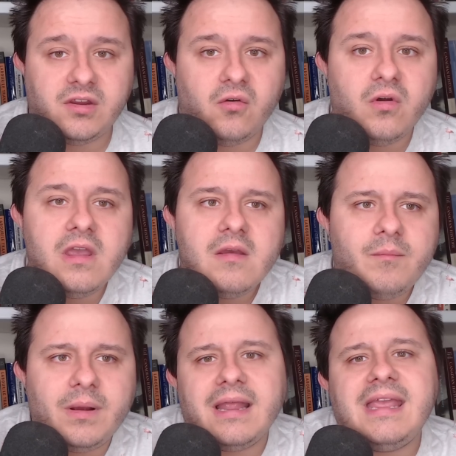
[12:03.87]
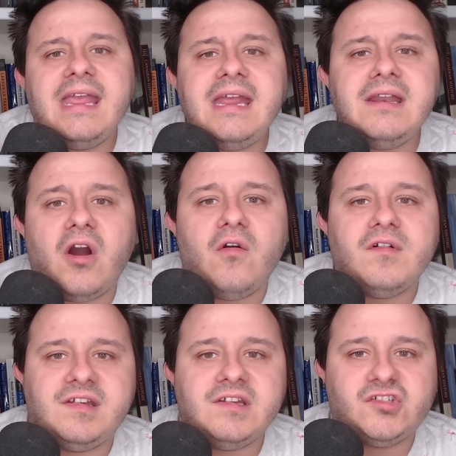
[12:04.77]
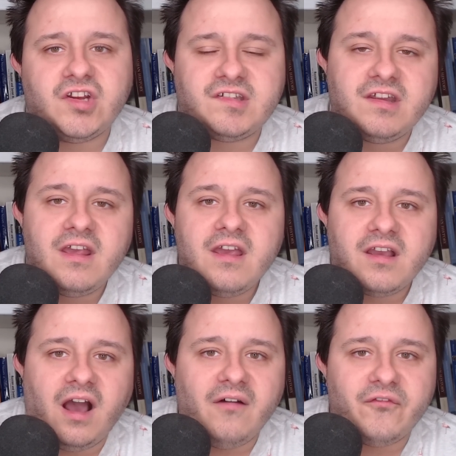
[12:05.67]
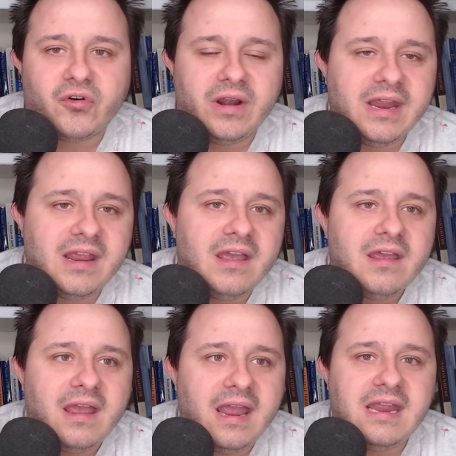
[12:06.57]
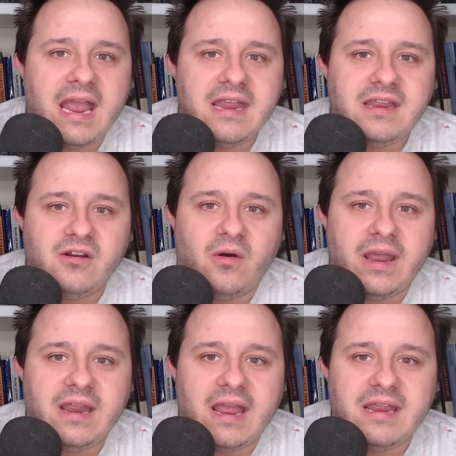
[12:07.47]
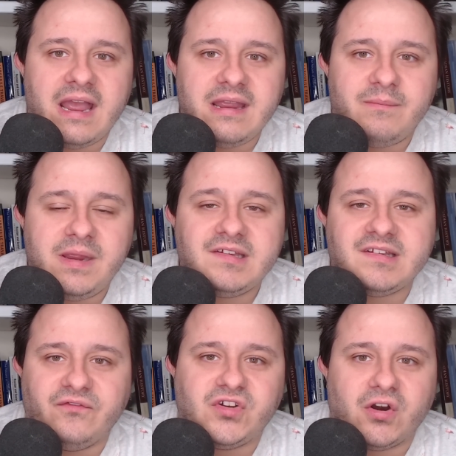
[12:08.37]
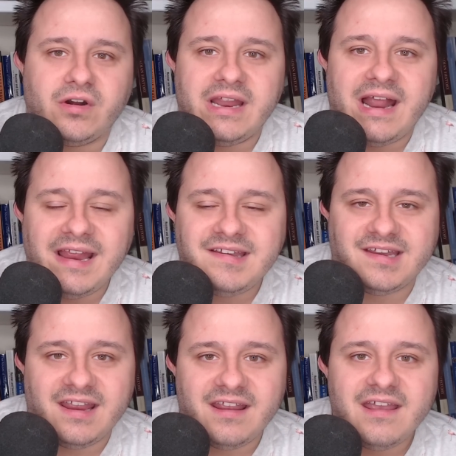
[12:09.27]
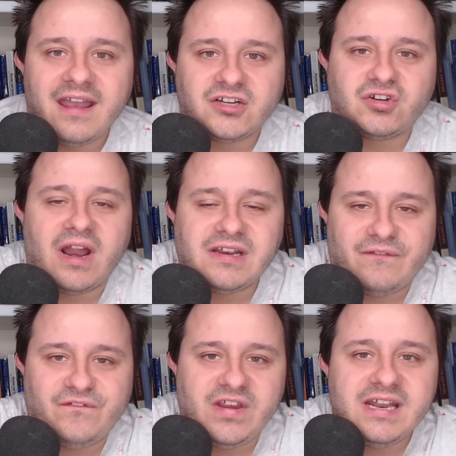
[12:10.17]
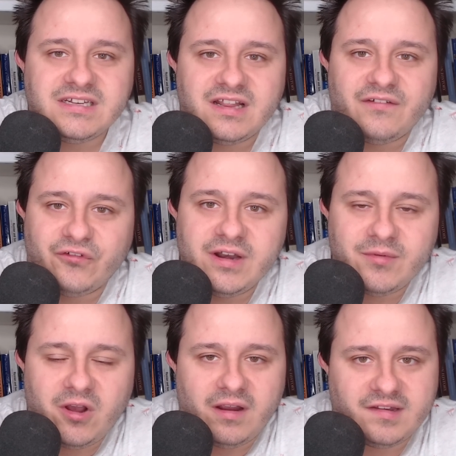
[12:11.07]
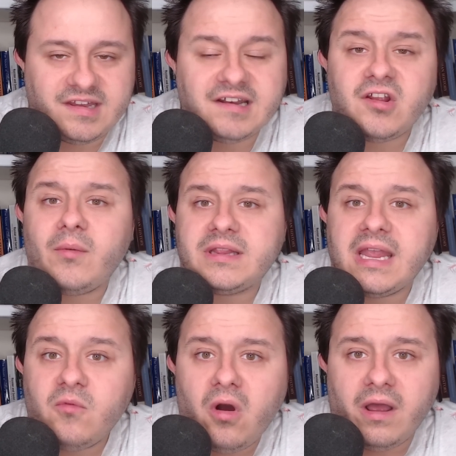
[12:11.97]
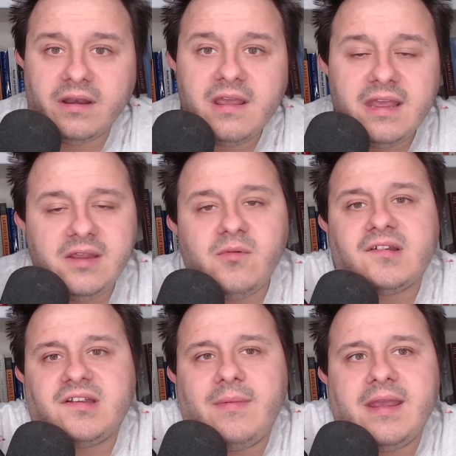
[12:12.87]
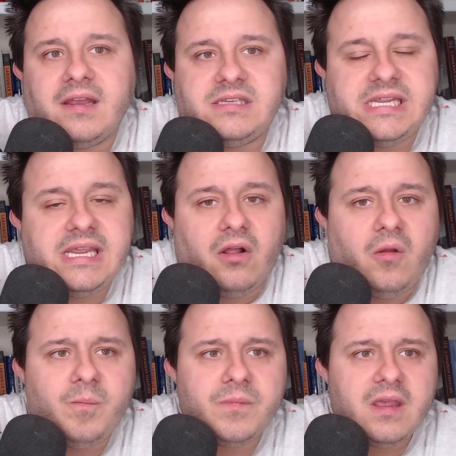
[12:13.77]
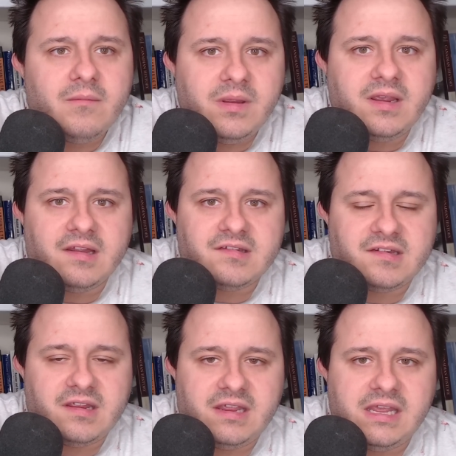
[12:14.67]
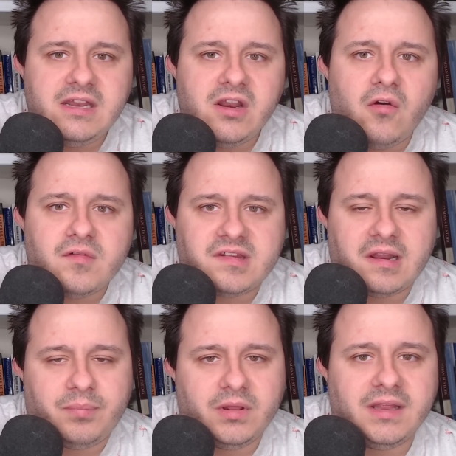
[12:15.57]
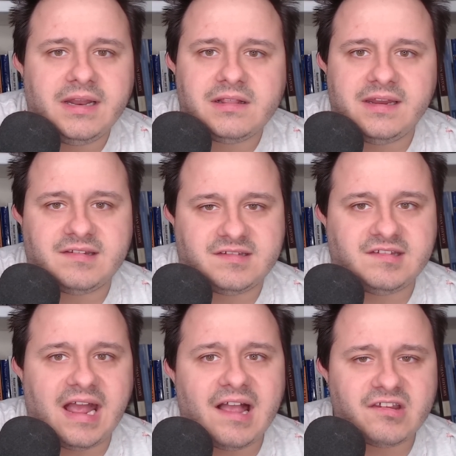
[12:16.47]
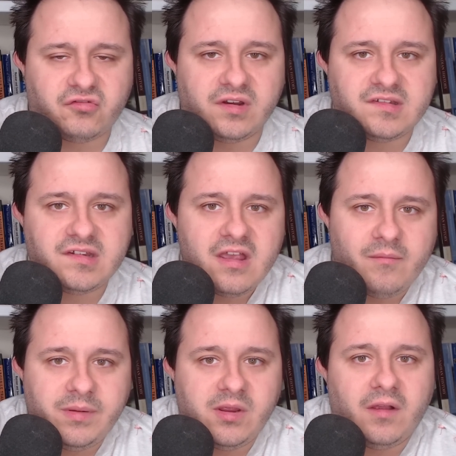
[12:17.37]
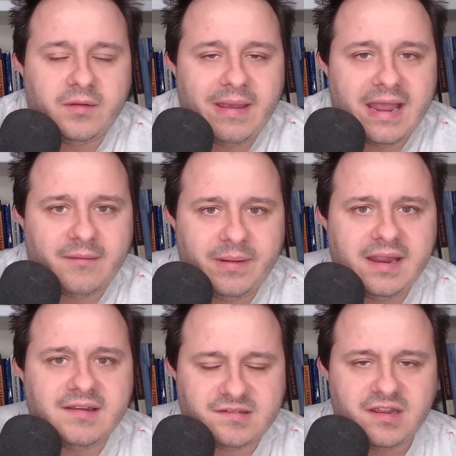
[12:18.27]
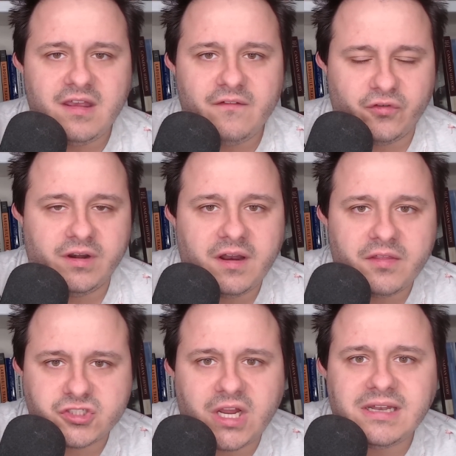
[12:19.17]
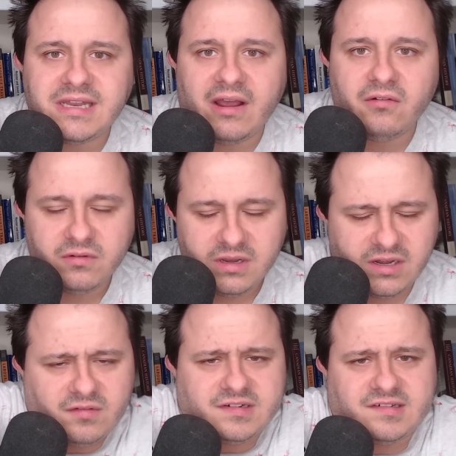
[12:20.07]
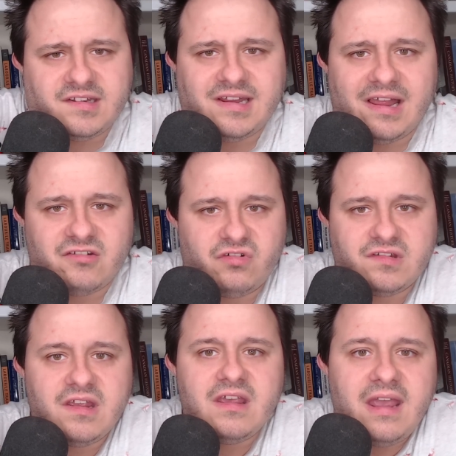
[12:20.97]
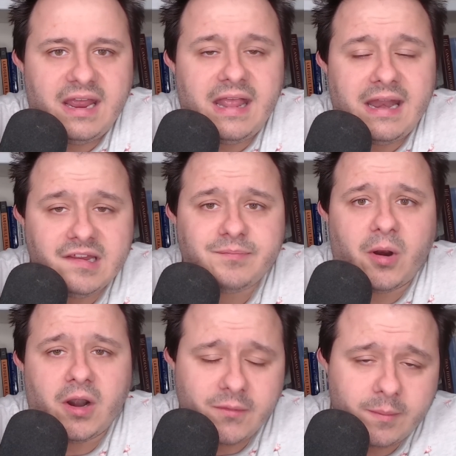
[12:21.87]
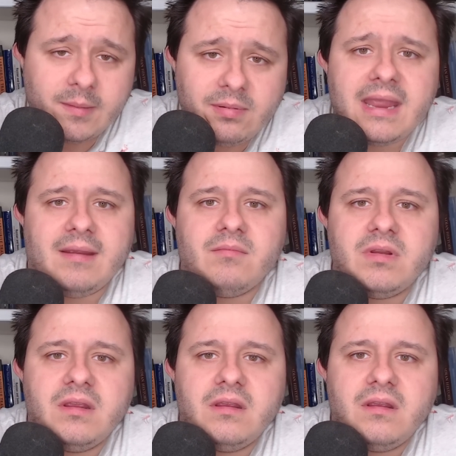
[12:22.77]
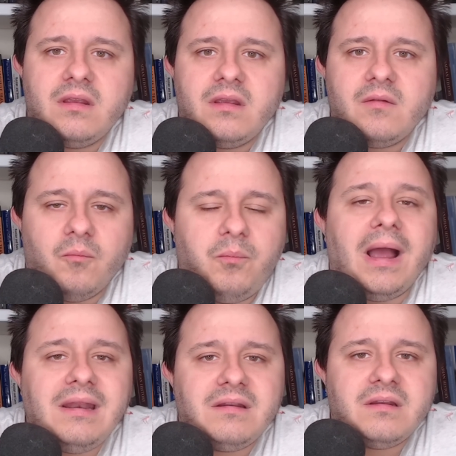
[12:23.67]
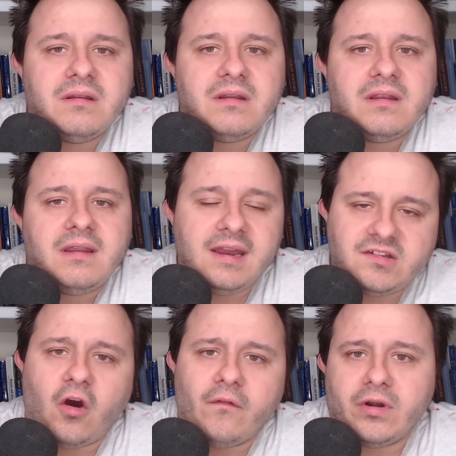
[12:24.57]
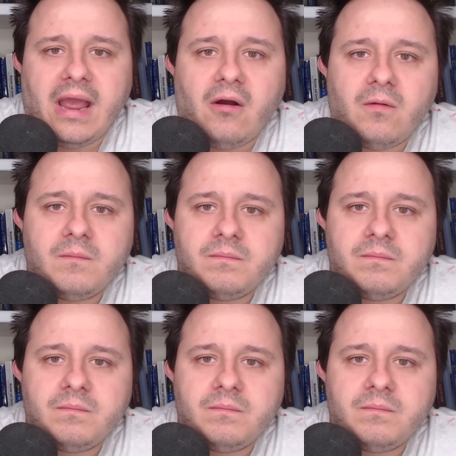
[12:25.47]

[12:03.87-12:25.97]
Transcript: do. But like he knows he's just covering a, a you know a, a, a piece of dirt and icing and trying to feed it to the Freedom Caucus. That's not what they want. He wants to make a deal because he knows that politically it's disastrous beyond the MAGA base for another shutdown. He knows it's disastrous and that his party will be blamed. But it's over now